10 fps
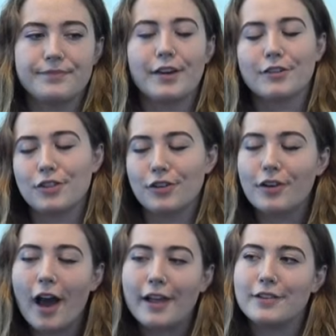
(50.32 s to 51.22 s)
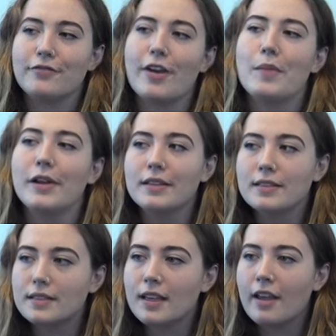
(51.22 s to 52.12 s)
There are two kinds of
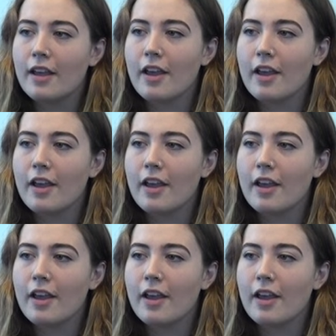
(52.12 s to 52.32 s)
feminists